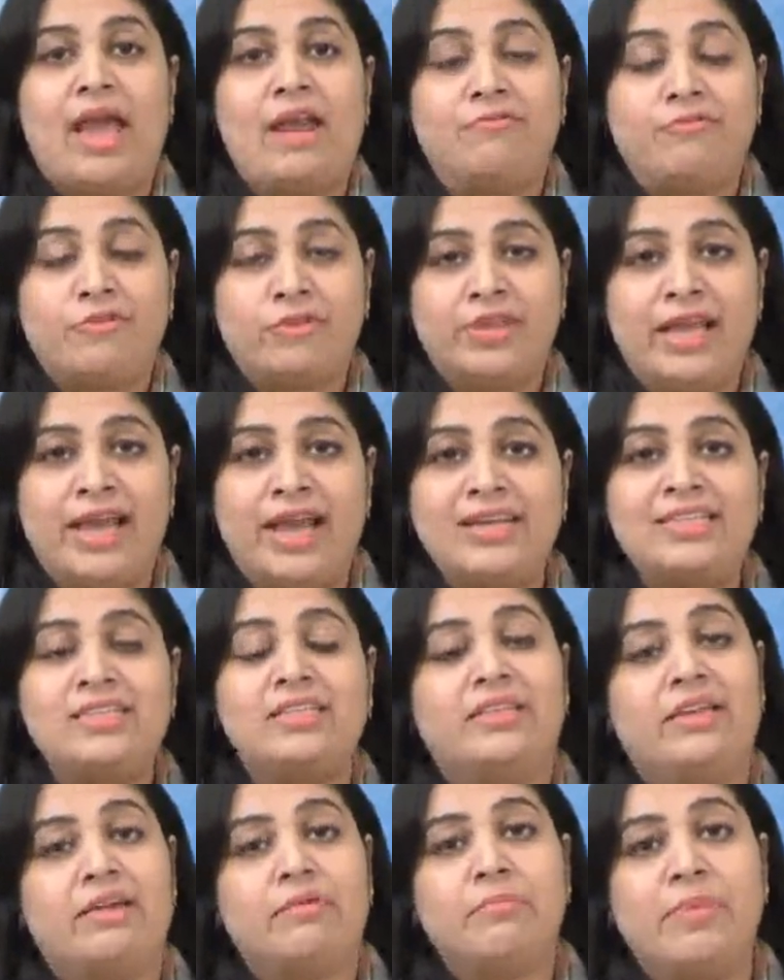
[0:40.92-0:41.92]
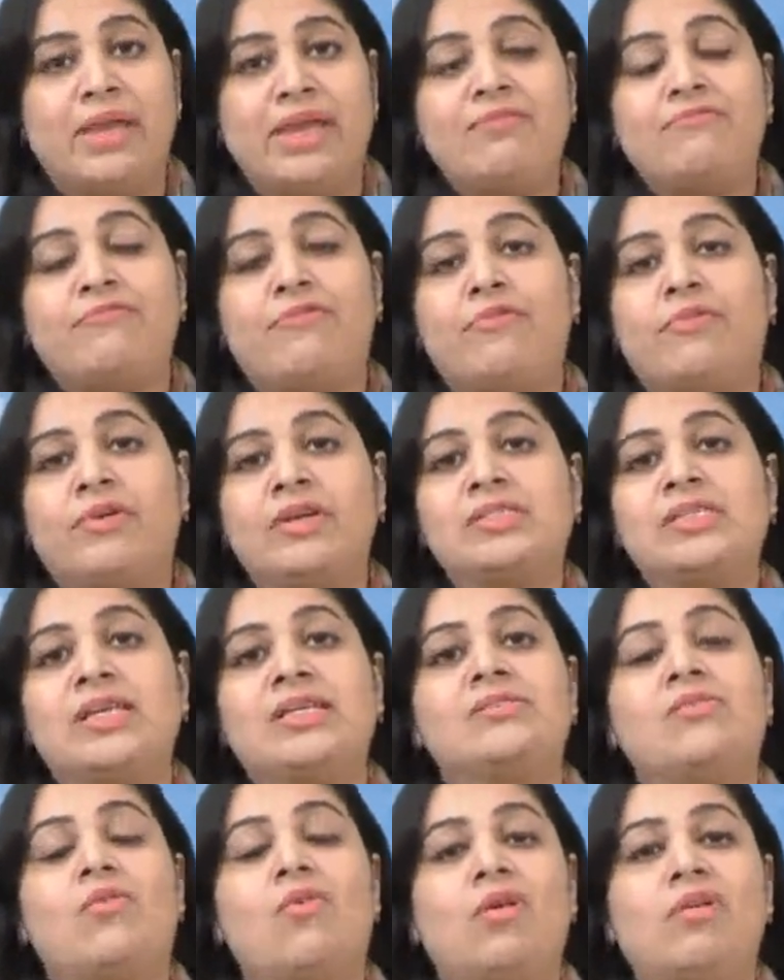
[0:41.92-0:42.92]
And for that, their main focus
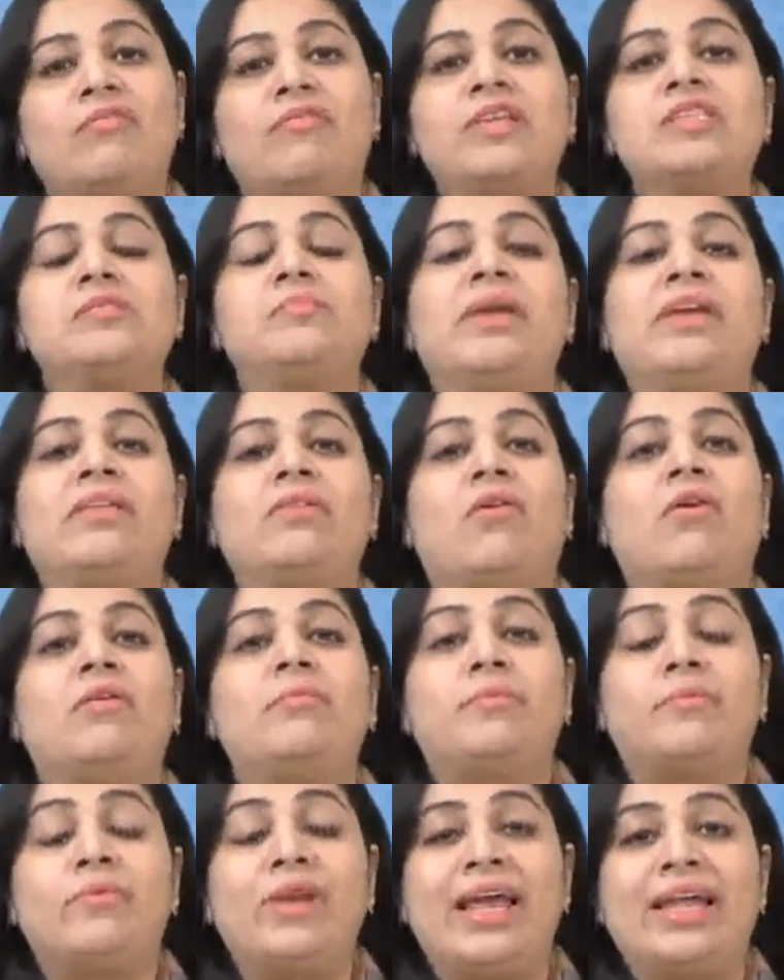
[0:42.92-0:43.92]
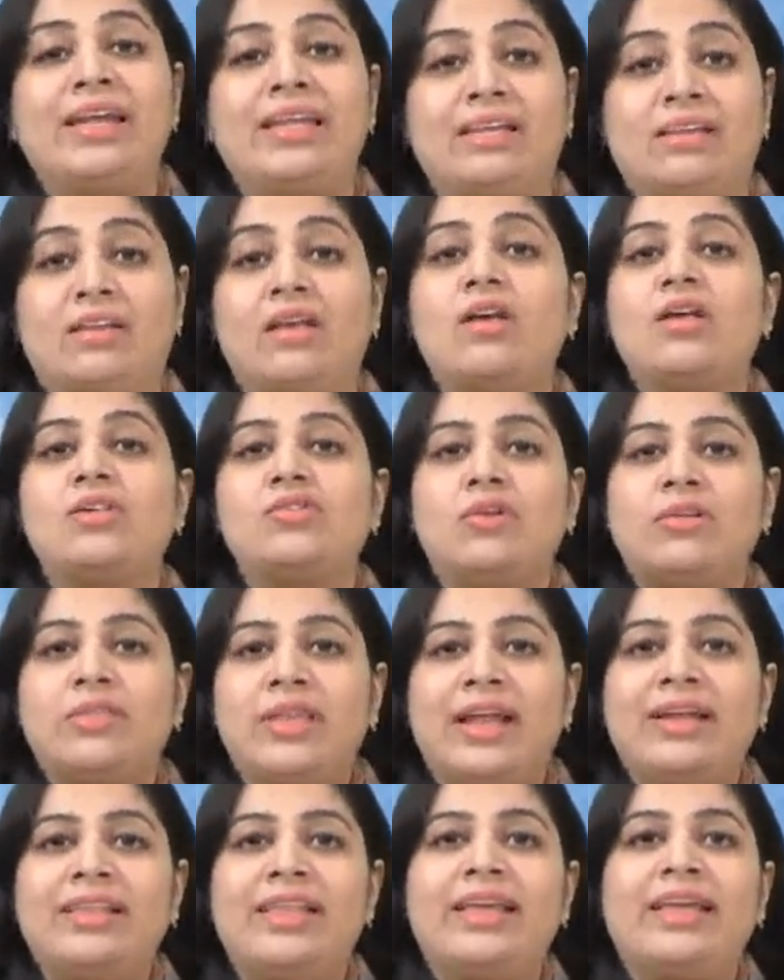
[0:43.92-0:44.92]
has always been on planning so
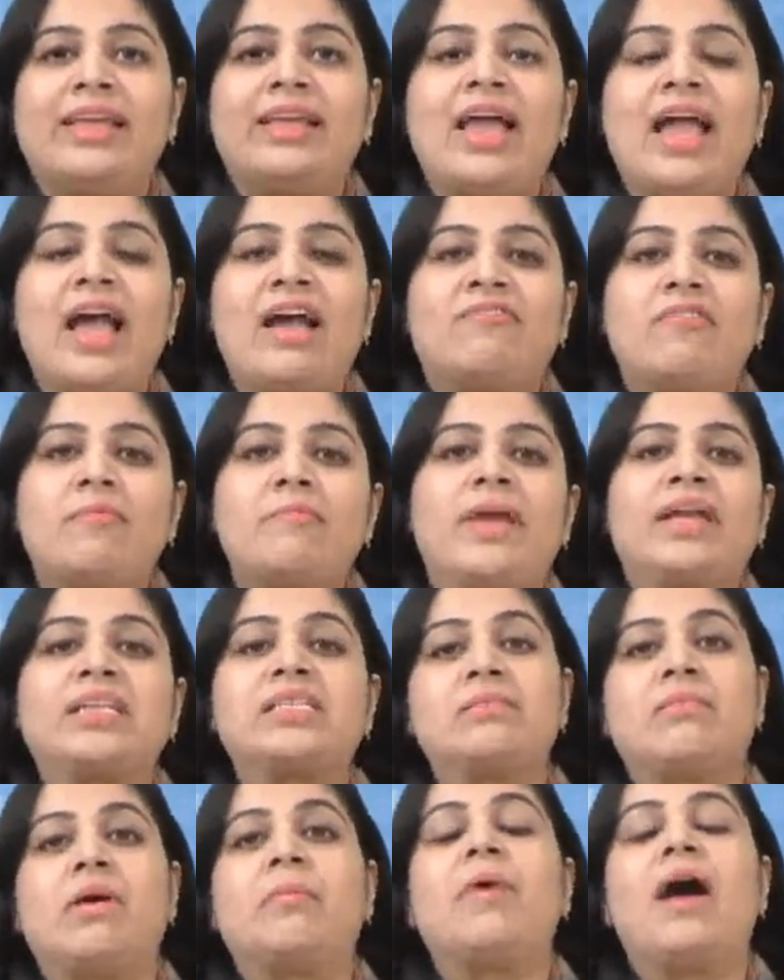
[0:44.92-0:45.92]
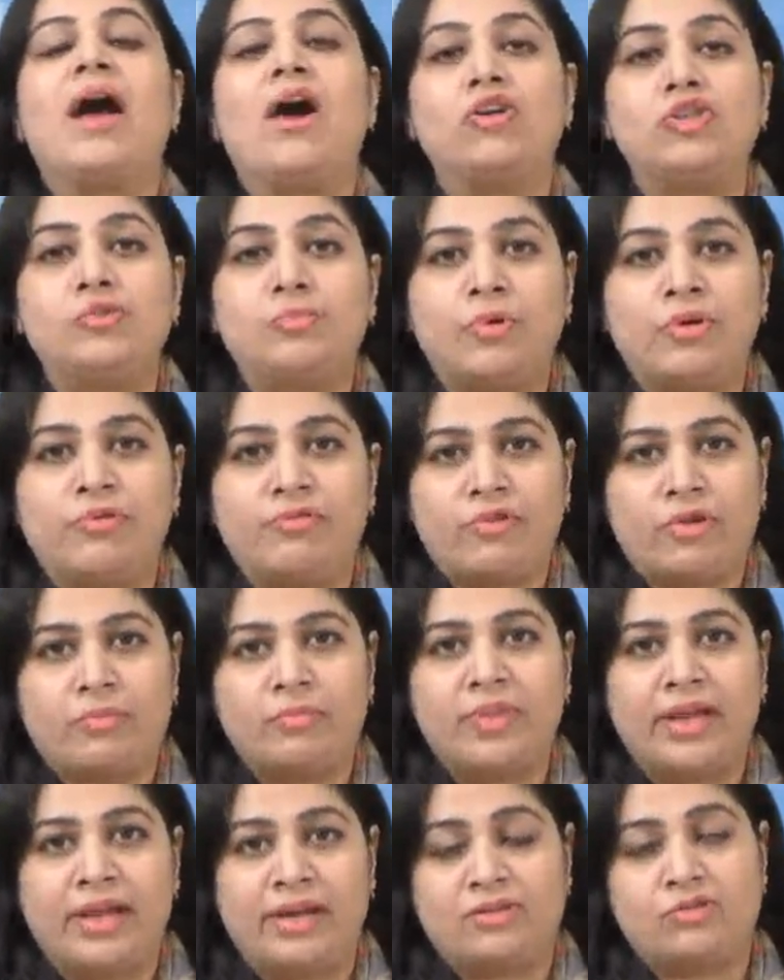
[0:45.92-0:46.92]
that they can have a maximum output
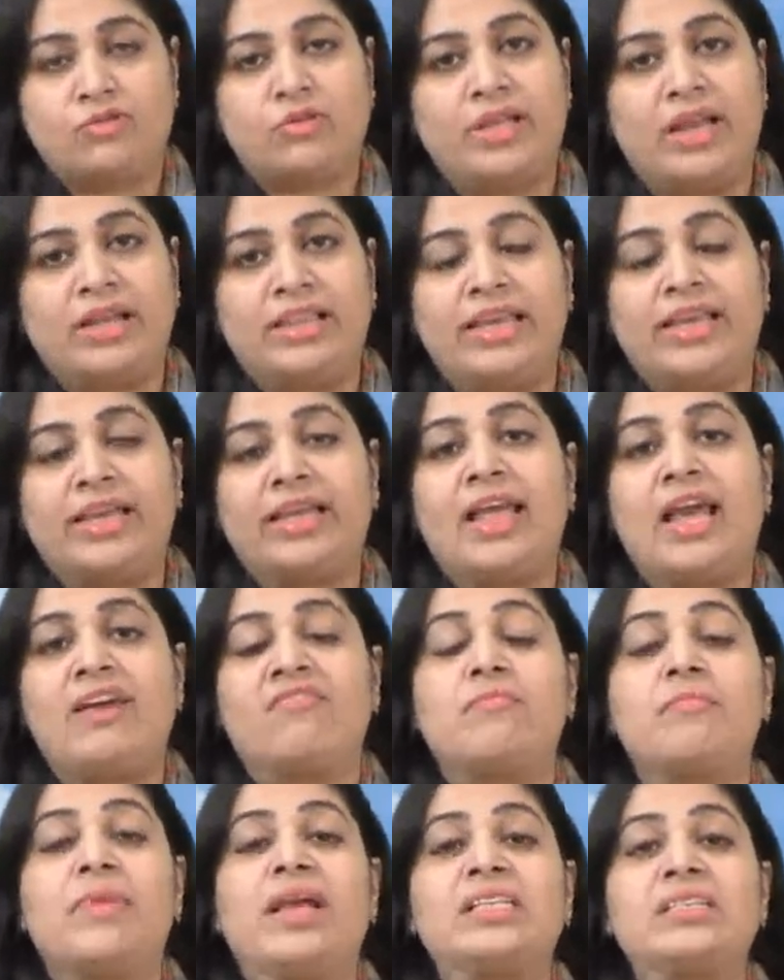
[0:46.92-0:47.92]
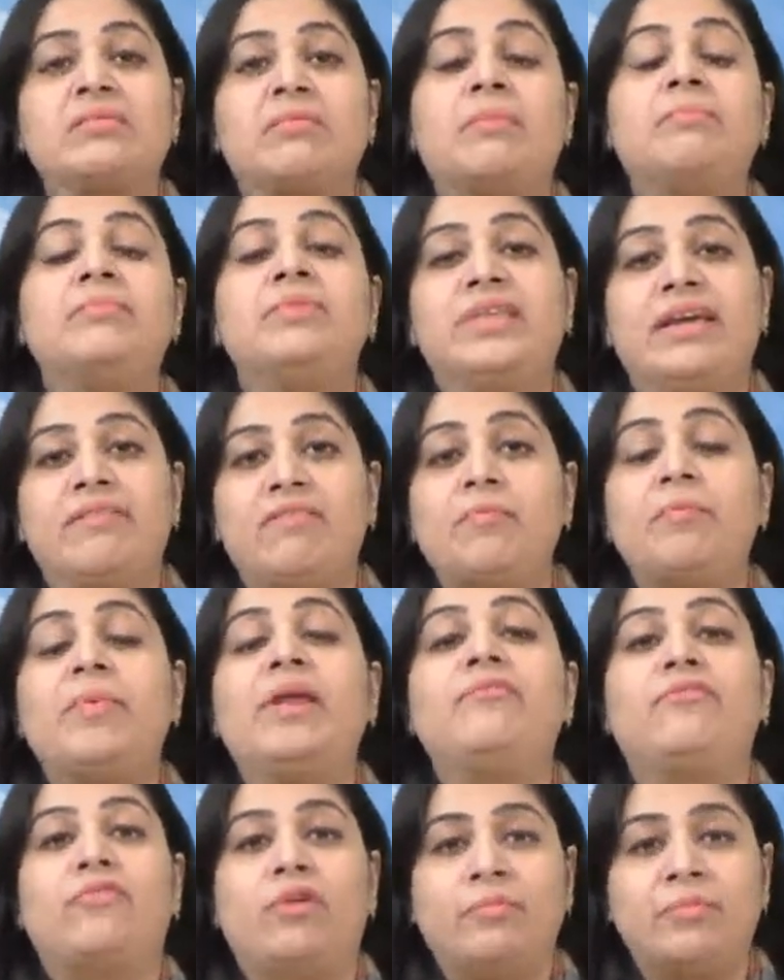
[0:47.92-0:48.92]
from that, so that they can have a maximum
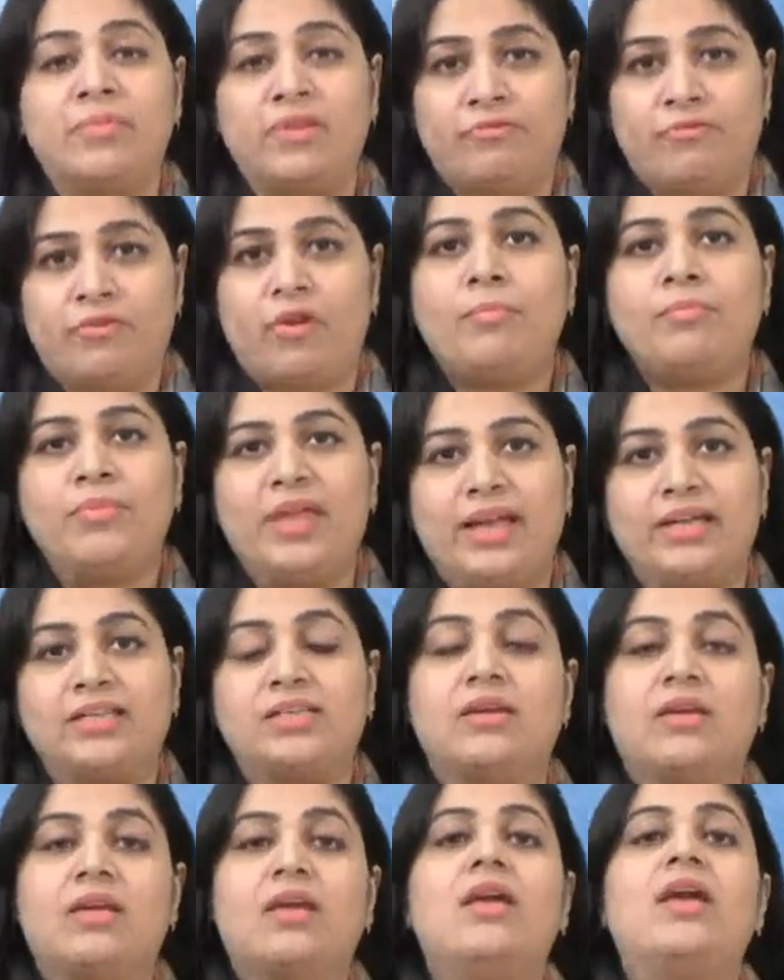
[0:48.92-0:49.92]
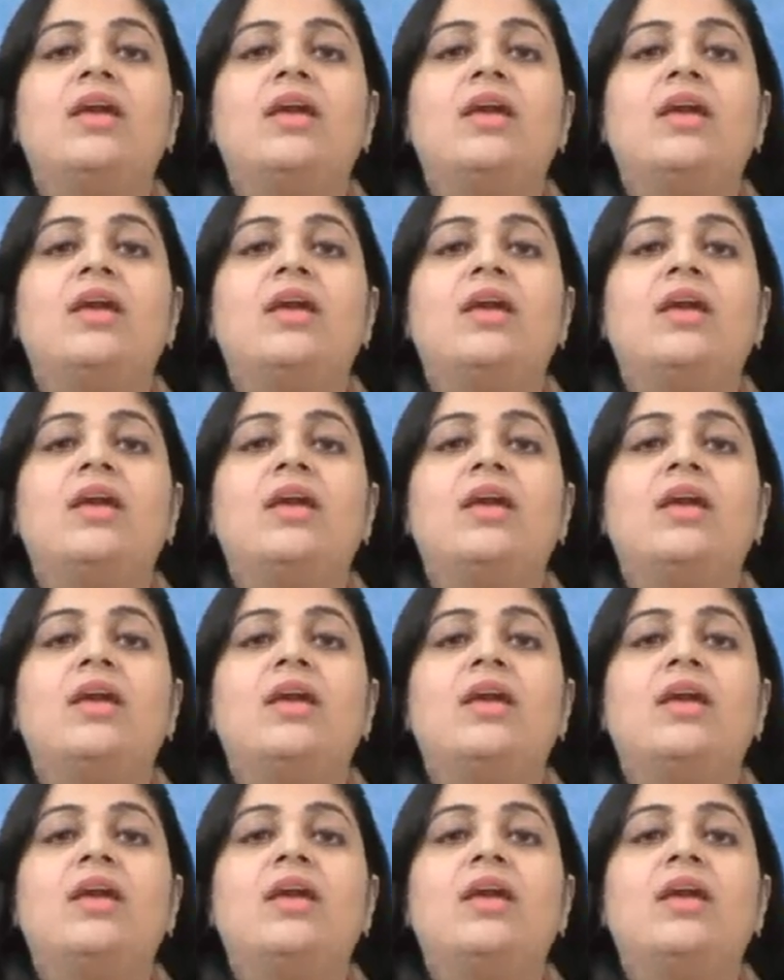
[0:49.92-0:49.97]
development from, from that.